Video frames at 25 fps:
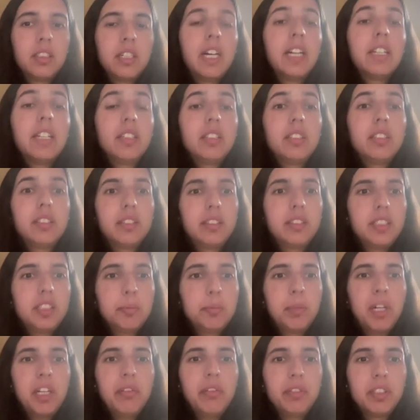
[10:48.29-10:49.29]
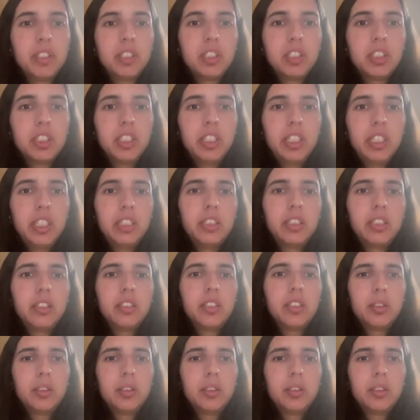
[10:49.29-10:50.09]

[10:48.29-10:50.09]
and this pi function here,